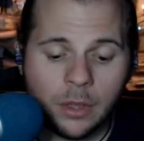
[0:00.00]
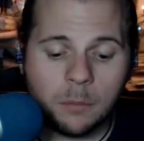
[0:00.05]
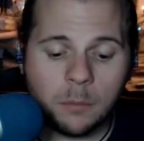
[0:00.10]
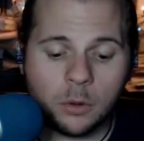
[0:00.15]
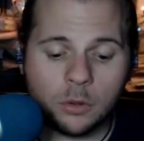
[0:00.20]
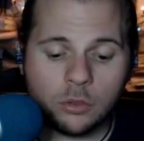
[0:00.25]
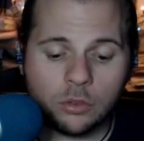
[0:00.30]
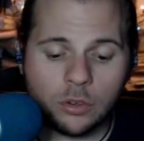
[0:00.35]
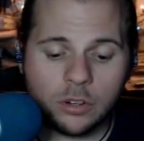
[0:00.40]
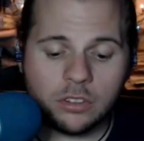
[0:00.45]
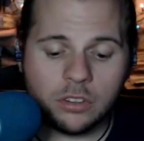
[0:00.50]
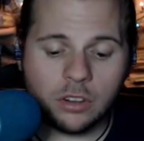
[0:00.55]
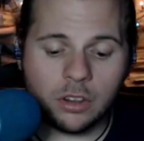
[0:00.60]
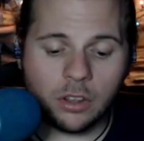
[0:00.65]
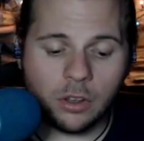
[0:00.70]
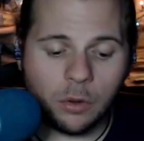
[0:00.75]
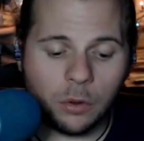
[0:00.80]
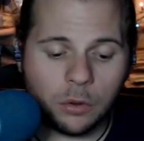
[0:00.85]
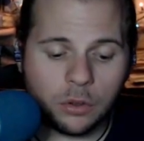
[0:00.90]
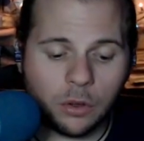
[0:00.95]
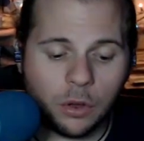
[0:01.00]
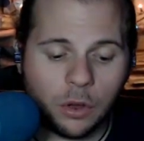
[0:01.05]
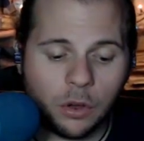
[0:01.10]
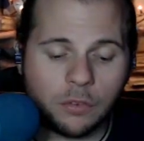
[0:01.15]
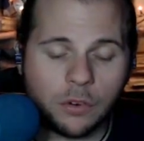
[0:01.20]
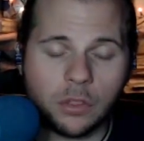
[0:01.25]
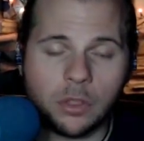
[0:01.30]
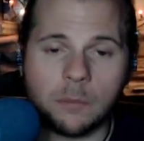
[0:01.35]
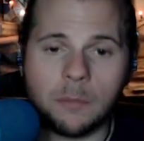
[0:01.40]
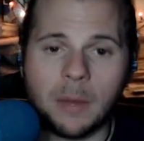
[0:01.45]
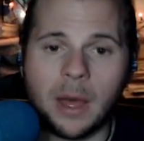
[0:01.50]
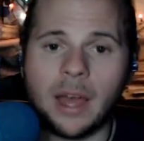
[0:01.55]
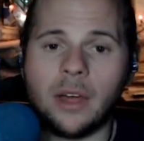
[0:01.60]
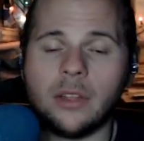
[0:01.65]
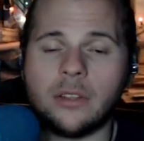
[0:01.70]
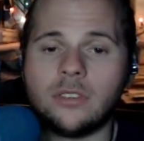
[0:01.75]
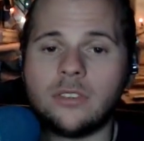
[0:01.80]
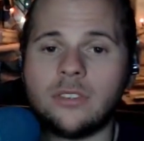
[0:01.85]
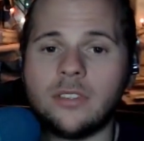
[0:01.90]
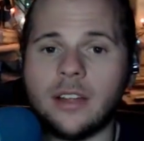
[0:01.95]
Most recently, the Golden Cove of the Mile
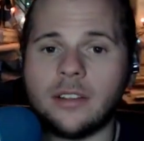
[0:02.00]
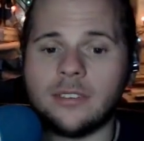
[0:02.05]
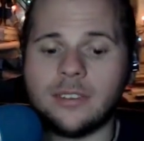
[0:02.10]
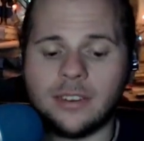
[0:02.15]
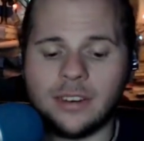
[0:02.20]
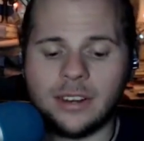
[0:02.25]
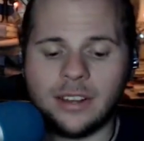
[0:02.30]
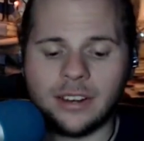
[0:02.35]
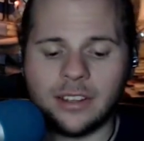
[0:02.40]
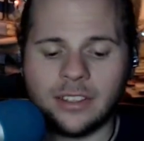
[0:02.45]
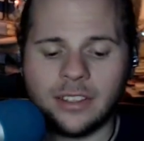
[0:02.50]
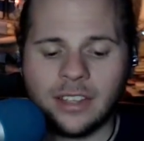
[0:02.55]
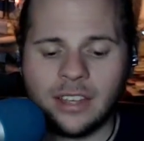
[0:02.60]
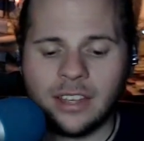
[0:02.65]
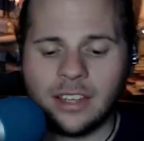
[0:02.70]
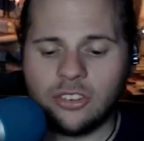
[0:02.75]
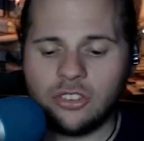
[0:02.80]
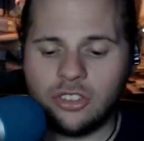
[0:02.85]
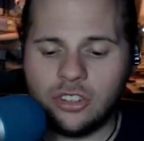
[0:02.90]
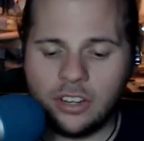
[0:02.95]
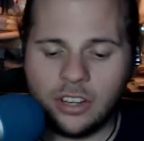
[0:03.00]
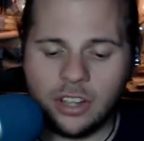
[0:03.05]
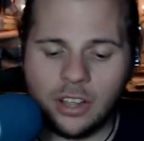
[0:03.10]
at Santa Anita, she